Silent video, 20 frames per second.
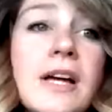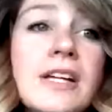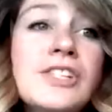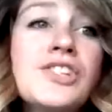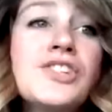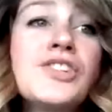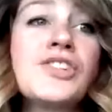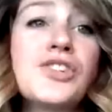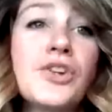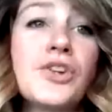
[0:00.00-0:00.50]

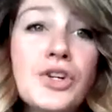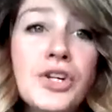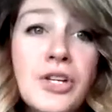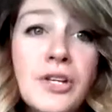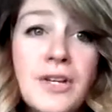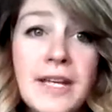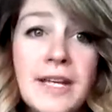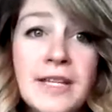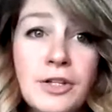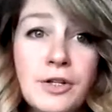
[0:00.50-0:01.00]

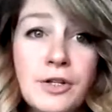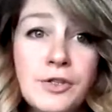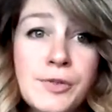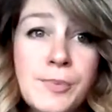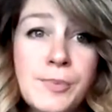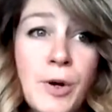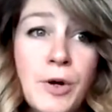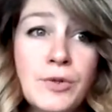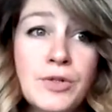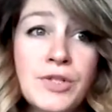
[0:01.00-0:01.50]
circulate those
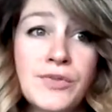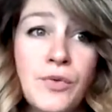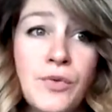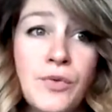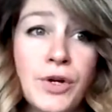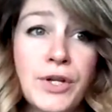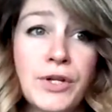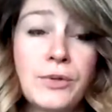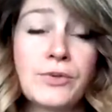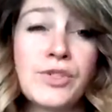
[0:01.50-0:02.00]
posts
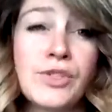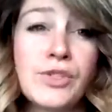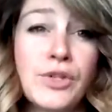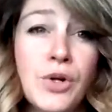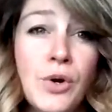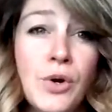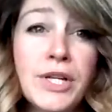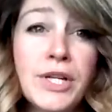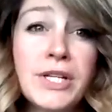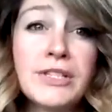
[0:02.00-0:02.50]
for you. So
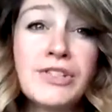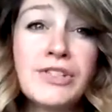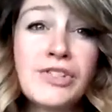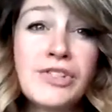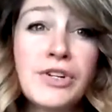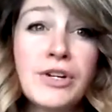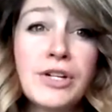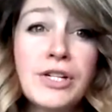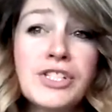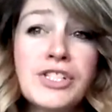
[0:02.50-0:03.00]
don't get
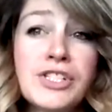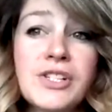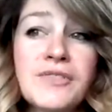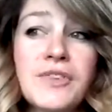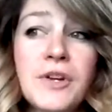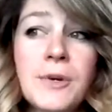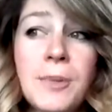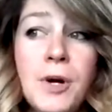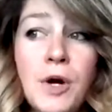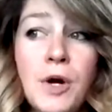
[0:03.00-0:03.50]
discouraged if
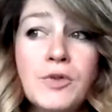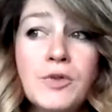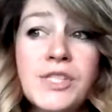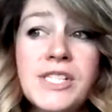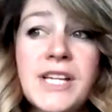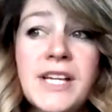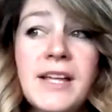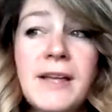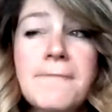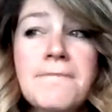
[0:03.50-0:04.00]
you're
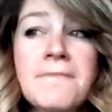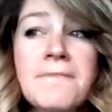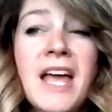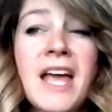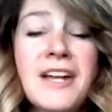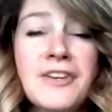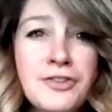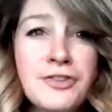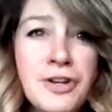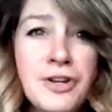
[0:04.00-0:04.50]
posting
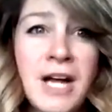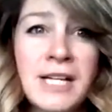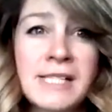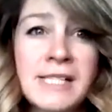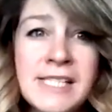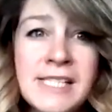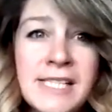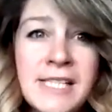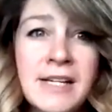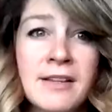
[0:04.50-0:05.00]
and you're not
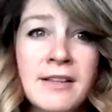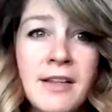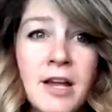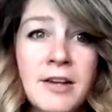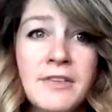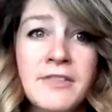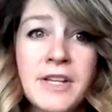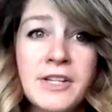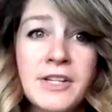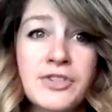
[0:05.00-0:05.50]
seeing a
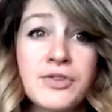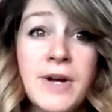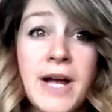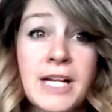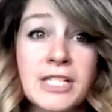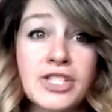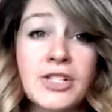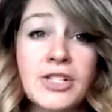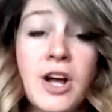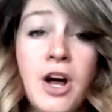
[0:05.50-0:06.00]
lot of
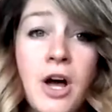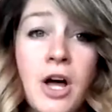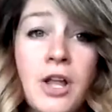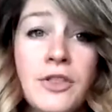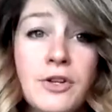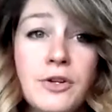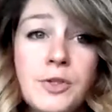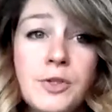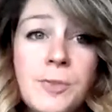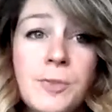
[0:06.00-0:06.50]
interaction
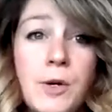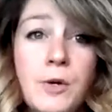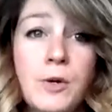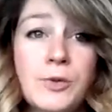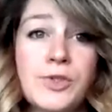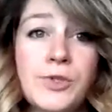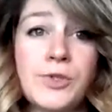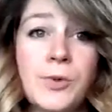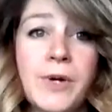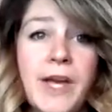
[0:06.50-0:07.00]
on those
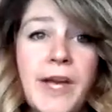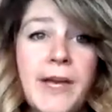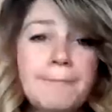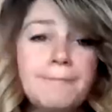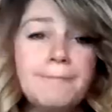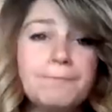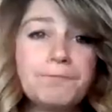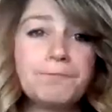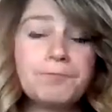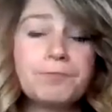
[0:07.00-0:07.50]
posts,
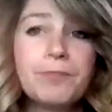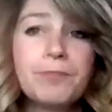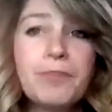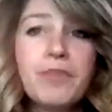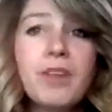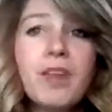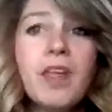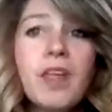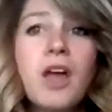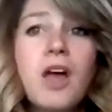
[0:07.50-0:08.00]
okay?
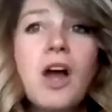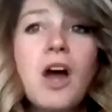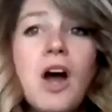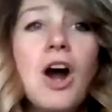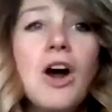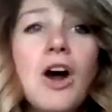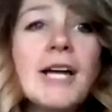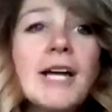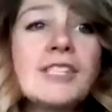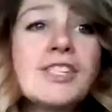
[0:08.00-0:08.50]

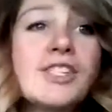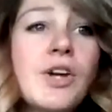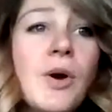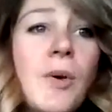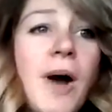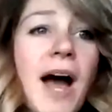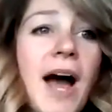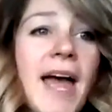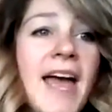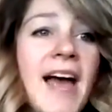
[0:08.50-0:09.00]
All right,
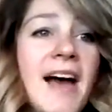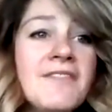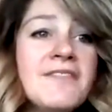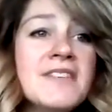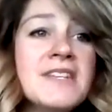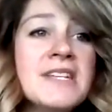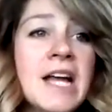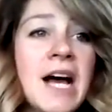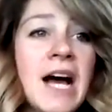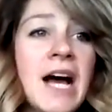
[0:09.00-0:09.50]
so I have
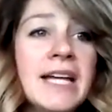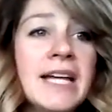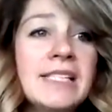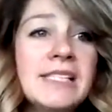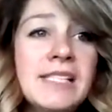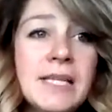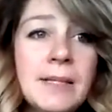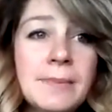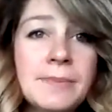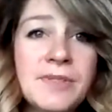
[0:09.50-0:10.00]

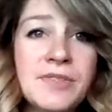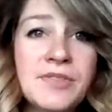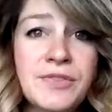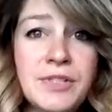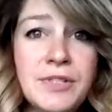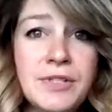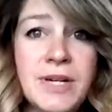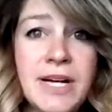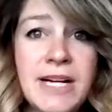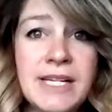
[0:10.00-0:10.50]
9 tips for
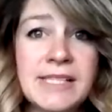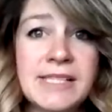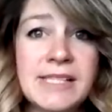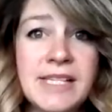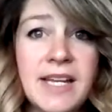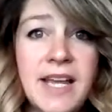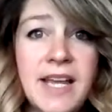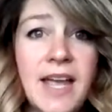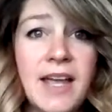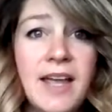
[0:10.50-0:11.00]
you guys
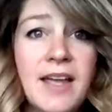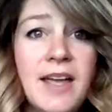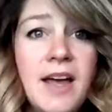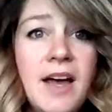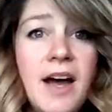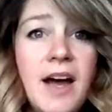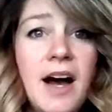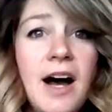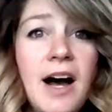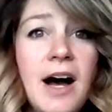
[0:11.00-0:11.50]
today
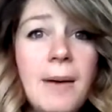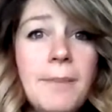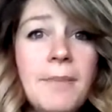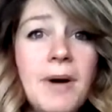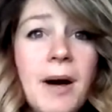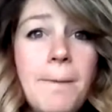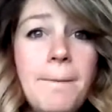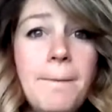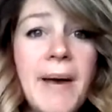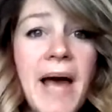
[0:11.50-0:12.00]

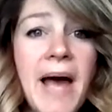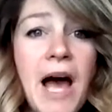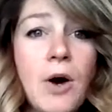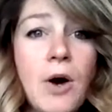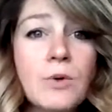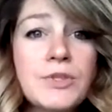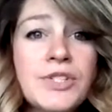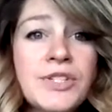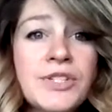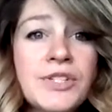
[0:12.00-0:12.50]

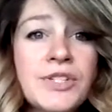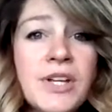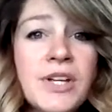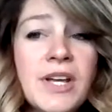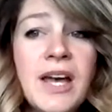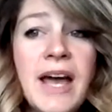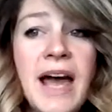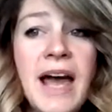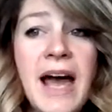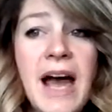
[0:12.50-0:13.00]
about
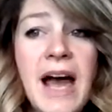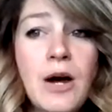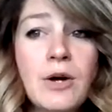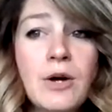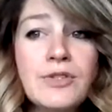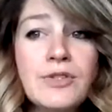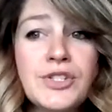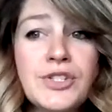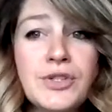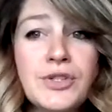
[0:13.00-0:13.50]
how
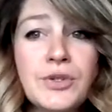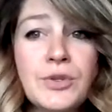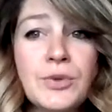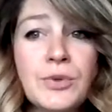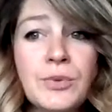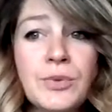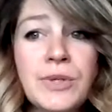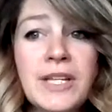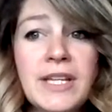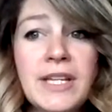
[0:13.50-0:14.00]

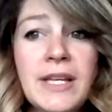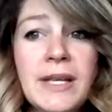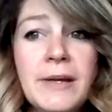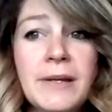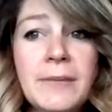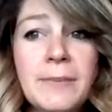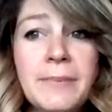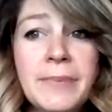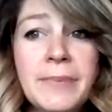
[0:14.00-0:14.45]
to really